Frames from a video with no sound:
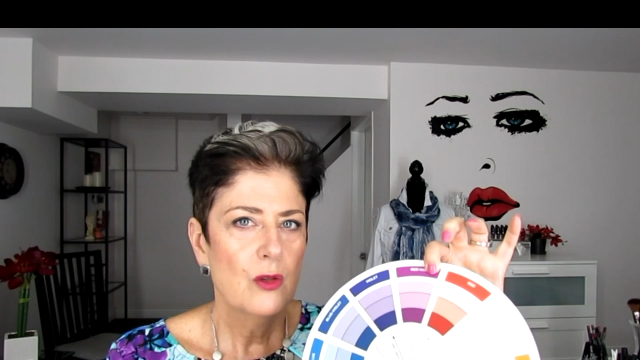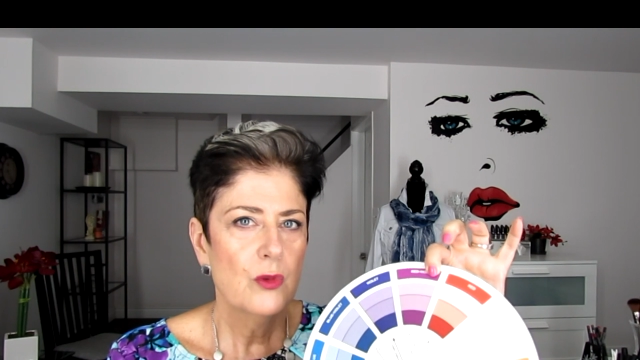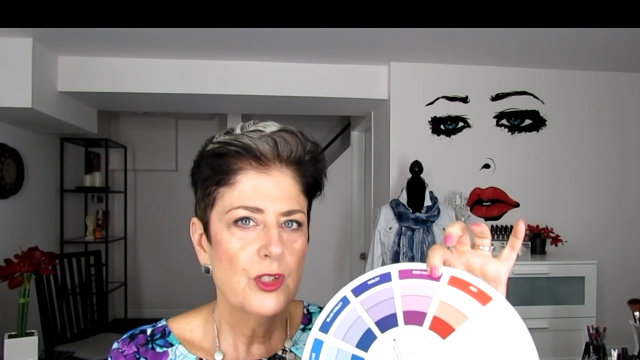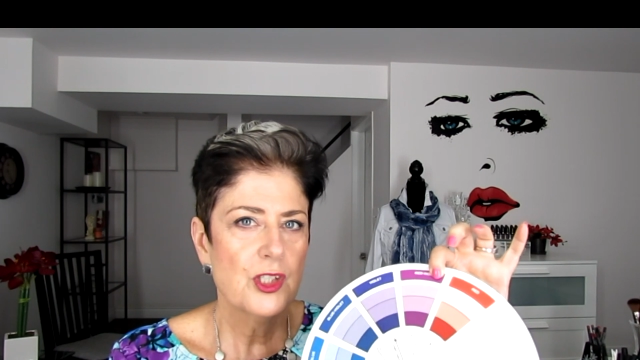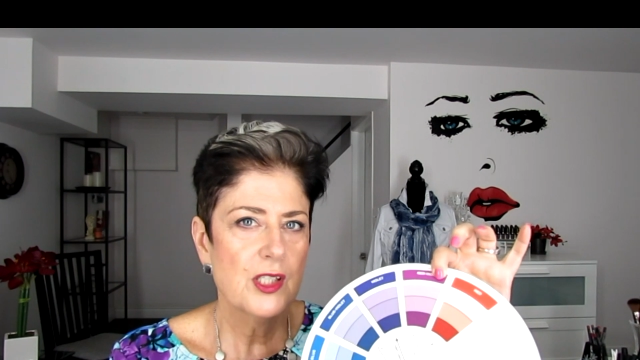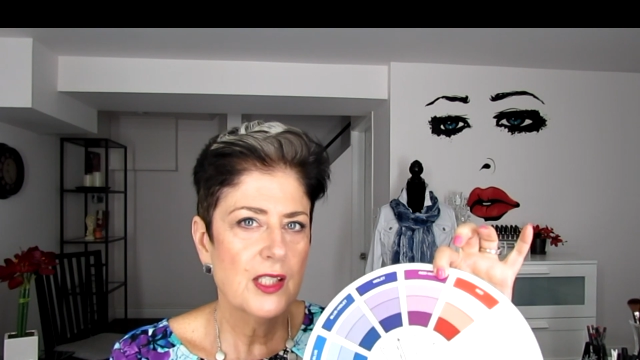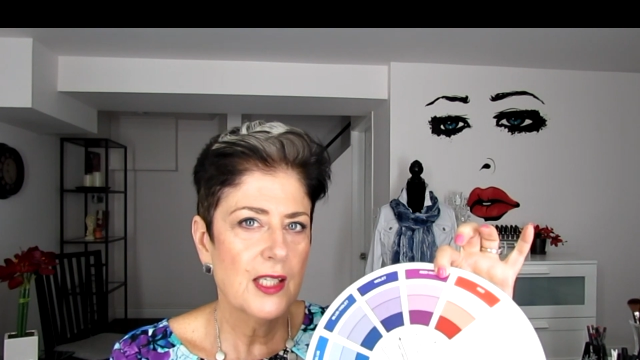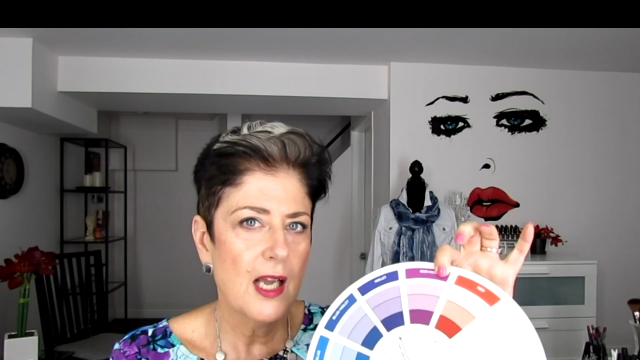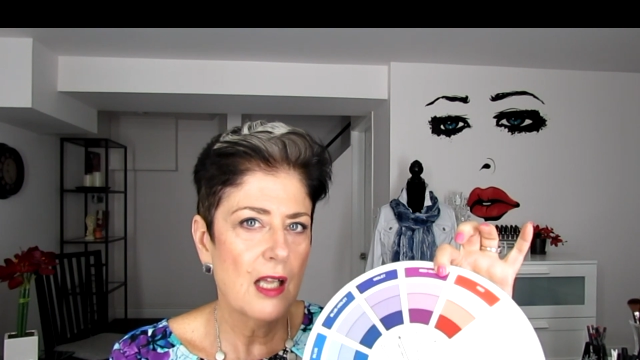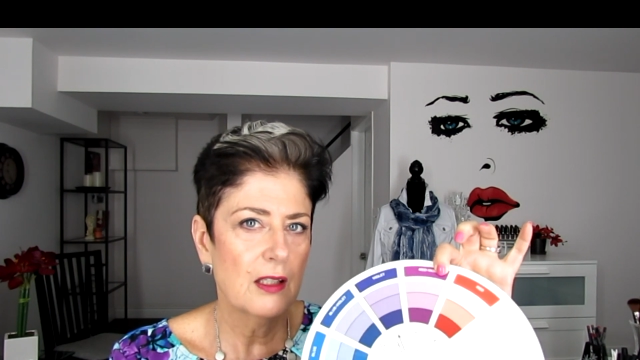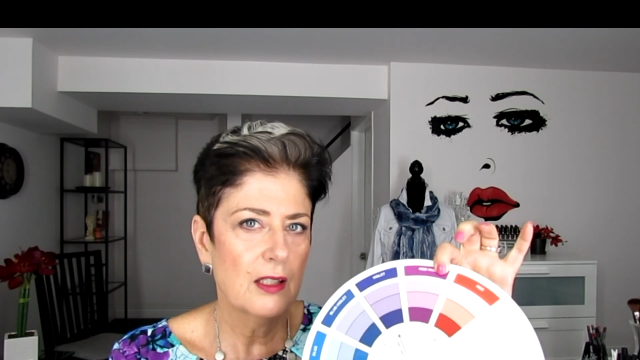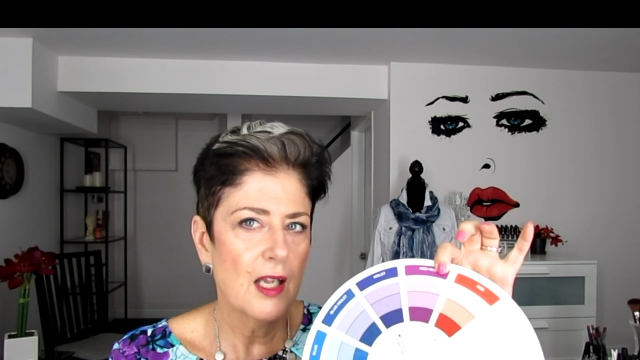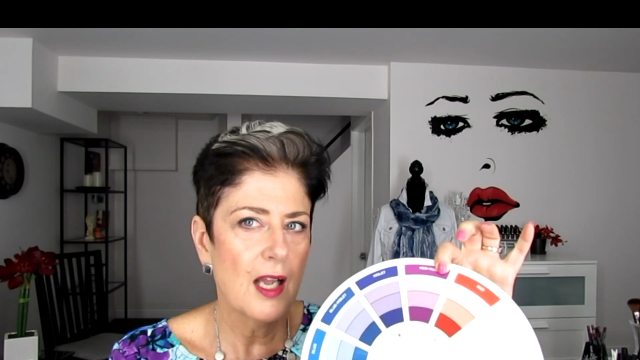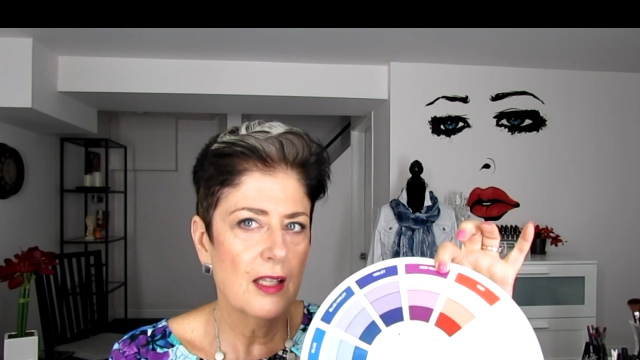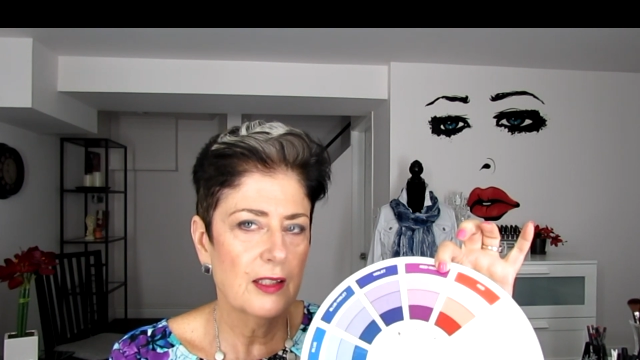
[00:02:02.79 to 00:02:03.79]
which is
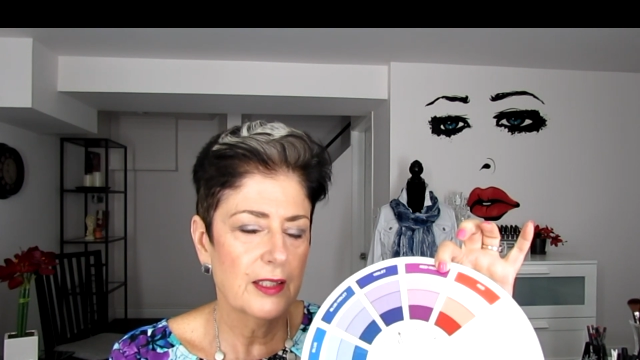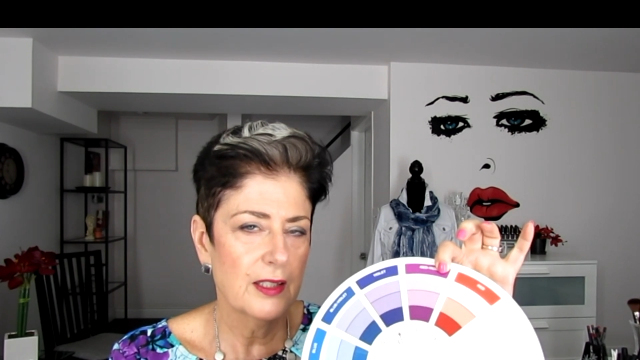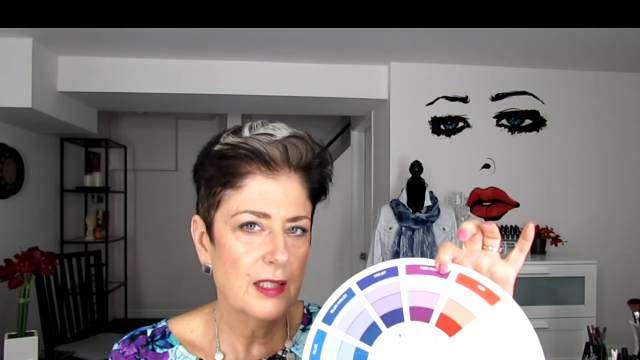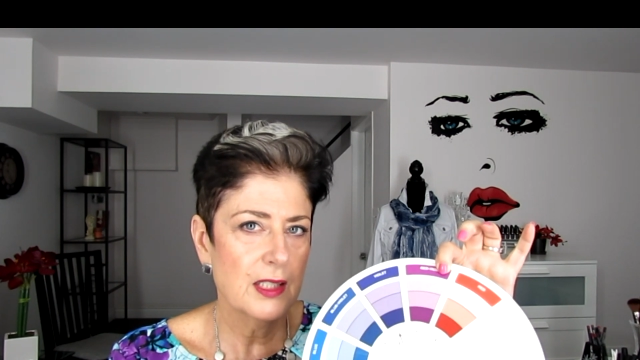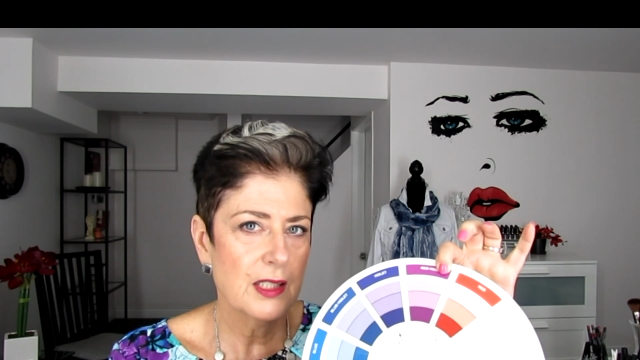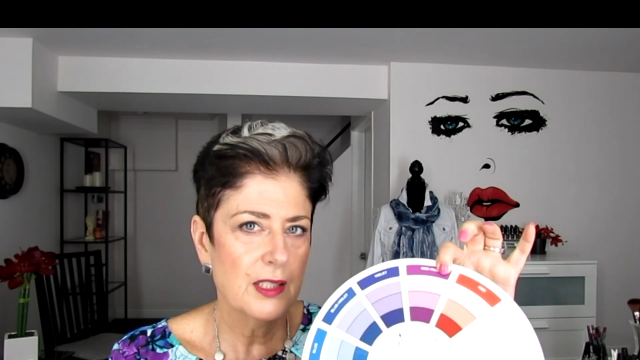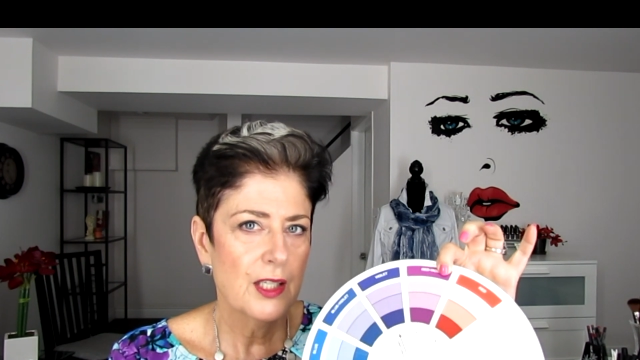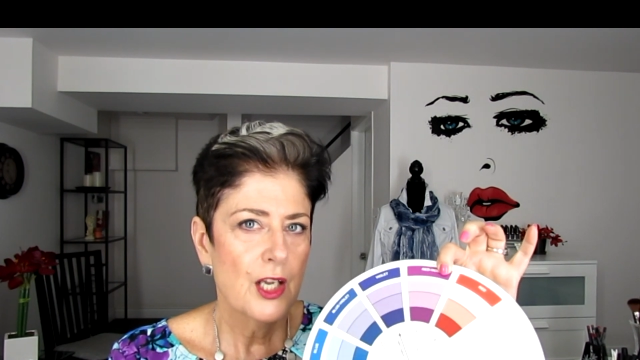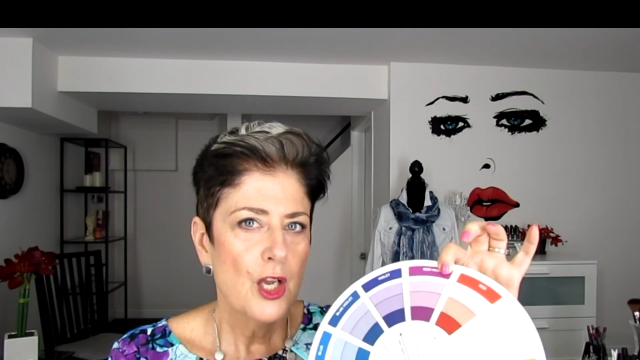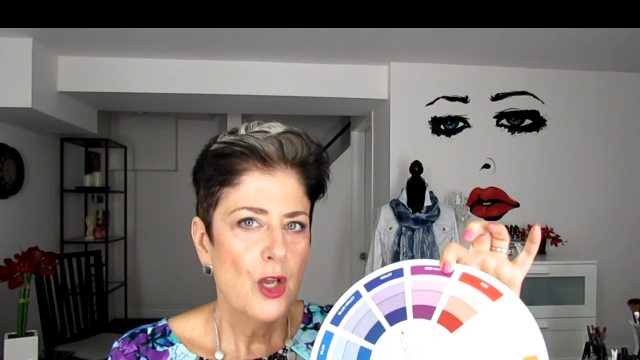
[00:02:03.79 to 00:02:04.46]
analogous,